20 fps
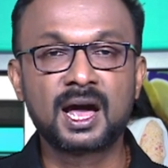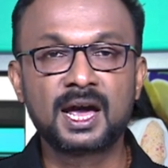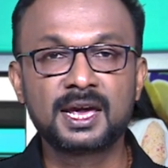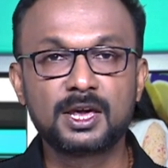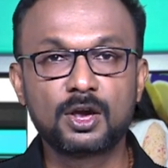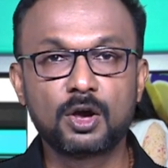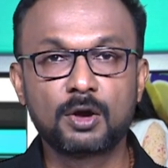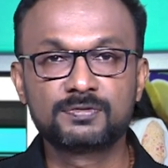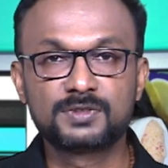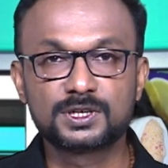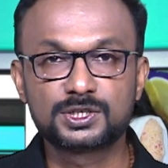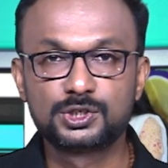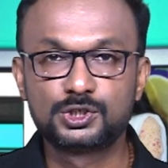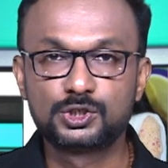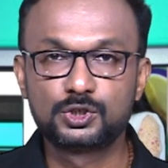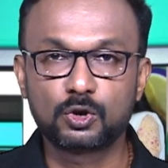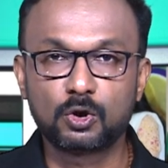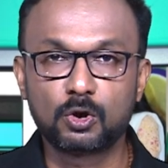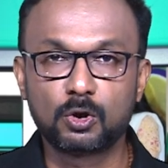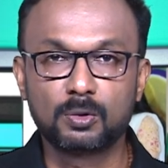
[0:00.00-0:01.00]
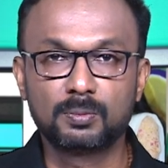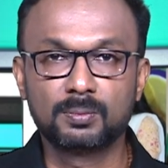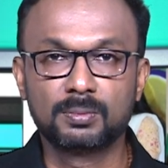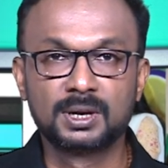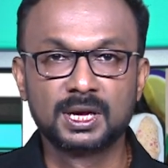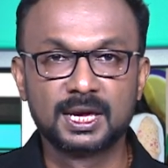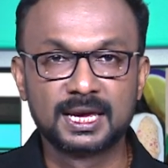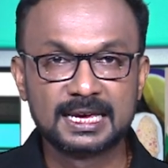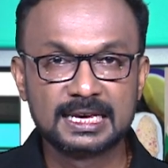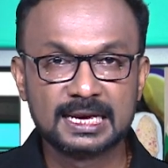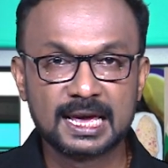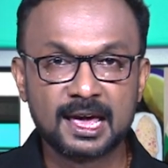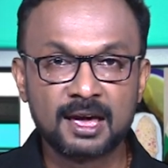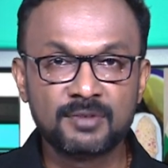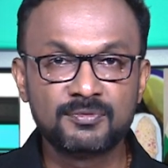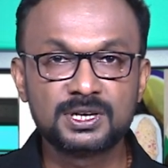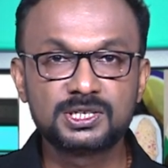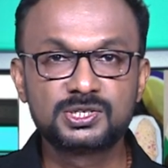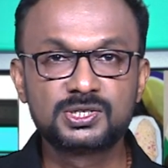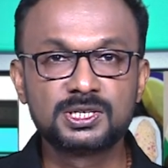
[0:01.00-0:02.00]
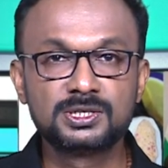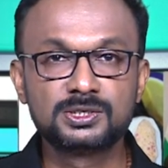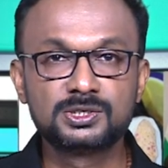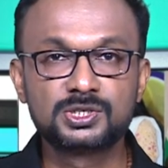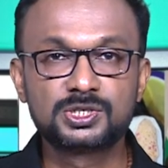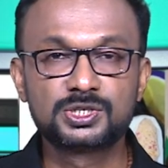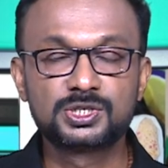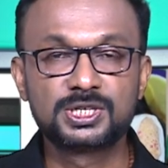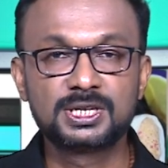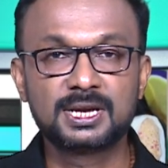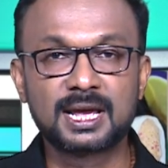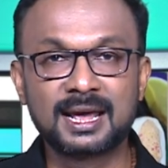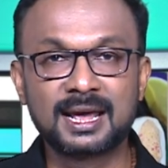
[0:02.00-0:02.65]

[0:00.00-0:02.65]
eye of the storm ever since she